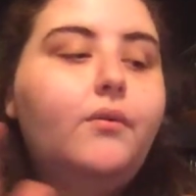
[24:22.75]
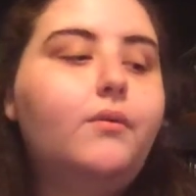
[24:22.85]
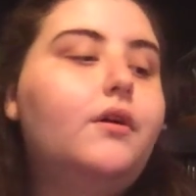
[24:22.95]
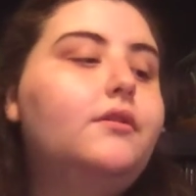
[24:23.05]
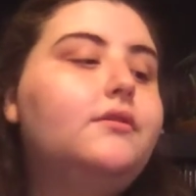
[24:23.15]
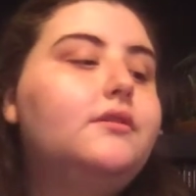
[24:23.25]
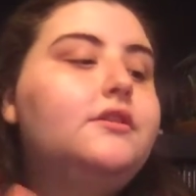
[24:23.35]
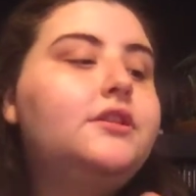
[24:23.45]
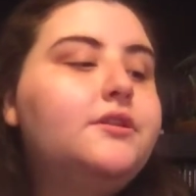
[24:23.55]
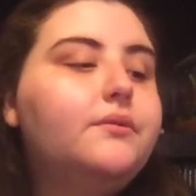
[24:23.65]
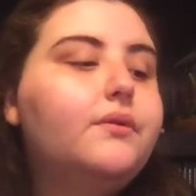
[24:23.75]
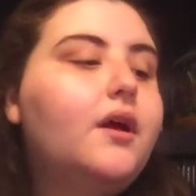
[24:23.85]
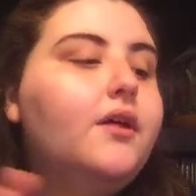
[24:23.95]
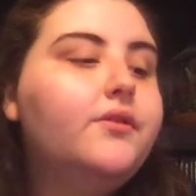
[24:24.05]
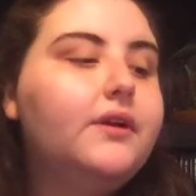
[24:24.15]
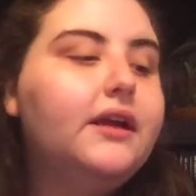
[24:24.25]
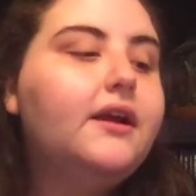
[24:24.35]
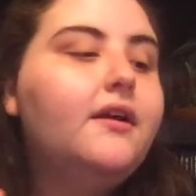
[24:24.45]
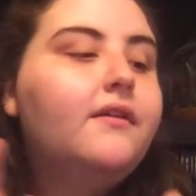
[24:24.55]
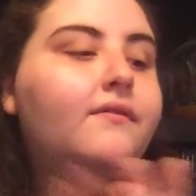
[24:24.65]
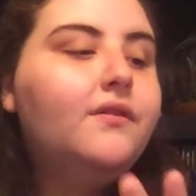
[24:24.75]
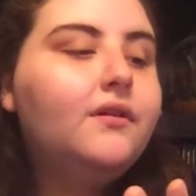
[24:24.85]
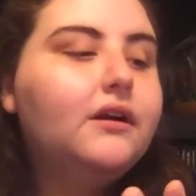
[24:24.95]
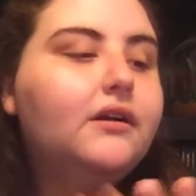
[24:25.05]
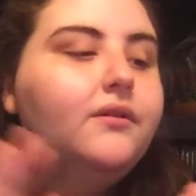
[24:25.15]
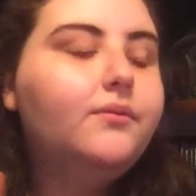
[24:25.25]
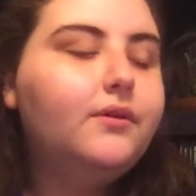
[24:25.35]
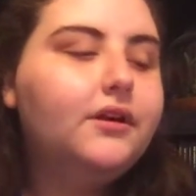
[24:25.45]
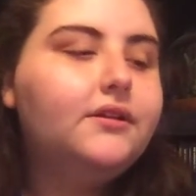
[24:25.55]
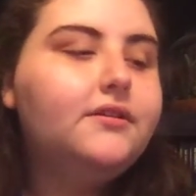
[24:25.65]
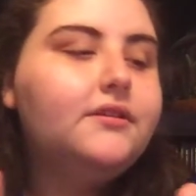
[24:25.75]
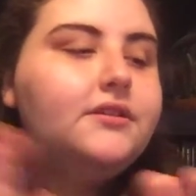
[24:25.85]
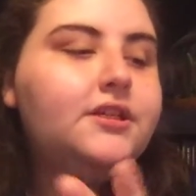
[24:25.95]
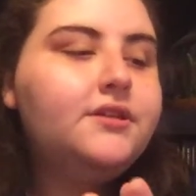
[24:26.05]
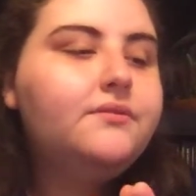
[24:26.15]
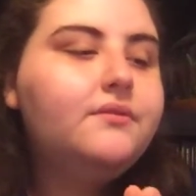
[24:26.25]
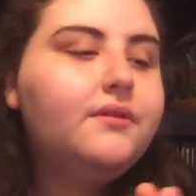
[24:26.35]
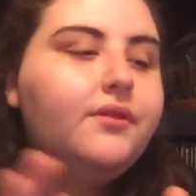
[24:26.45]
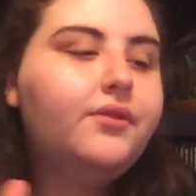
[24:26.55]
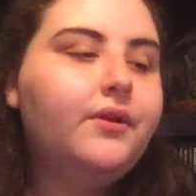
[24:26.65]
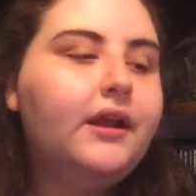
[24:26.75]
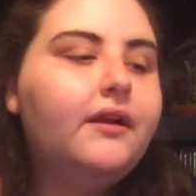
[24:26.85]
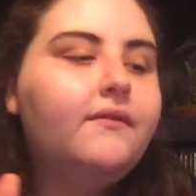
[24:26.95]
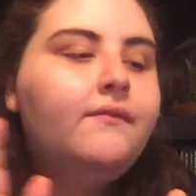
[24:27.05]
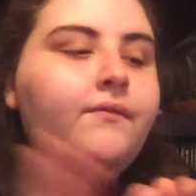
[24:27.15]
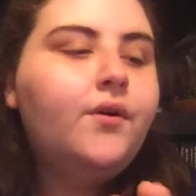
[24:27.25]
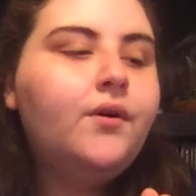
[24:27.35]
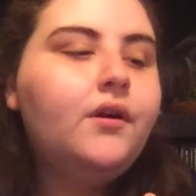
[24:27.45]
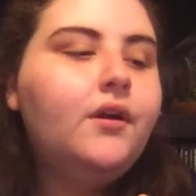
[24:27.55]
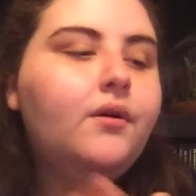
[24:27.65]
1, 2, 3, 4. 1, 2, 3, 4.